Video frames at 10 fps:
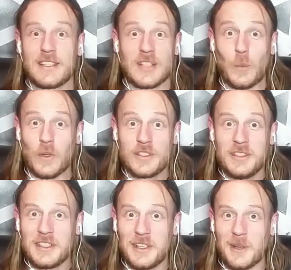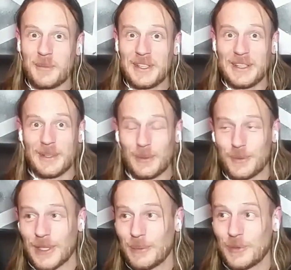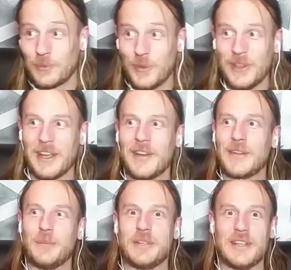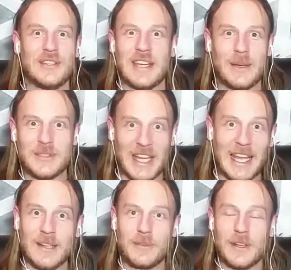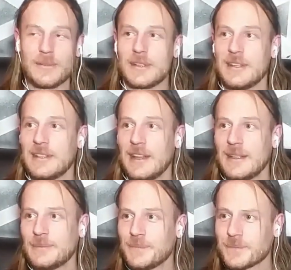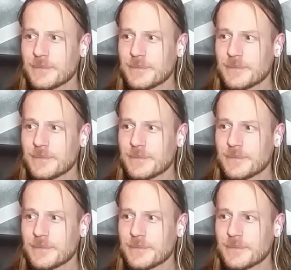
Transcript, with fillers: Because I wasn't, you know what I mean? And it was, it was really hard to pretend that I was anything other than that.